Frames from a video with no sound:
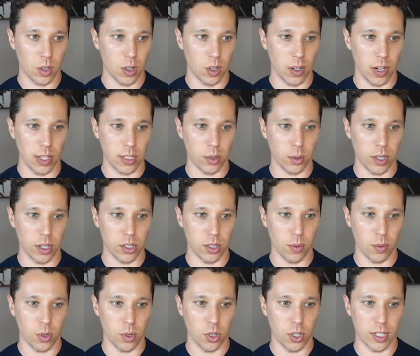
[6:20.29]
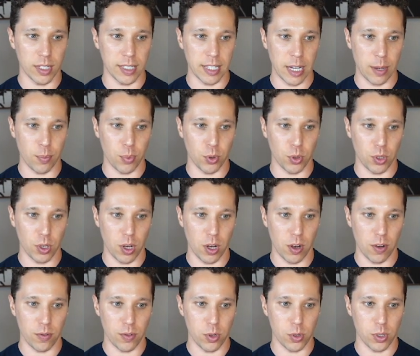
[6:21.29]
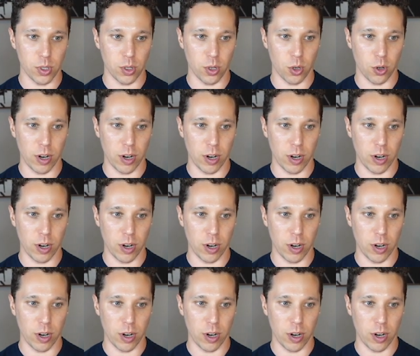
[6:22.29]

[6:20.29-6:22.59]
All right, so here's a good example of using your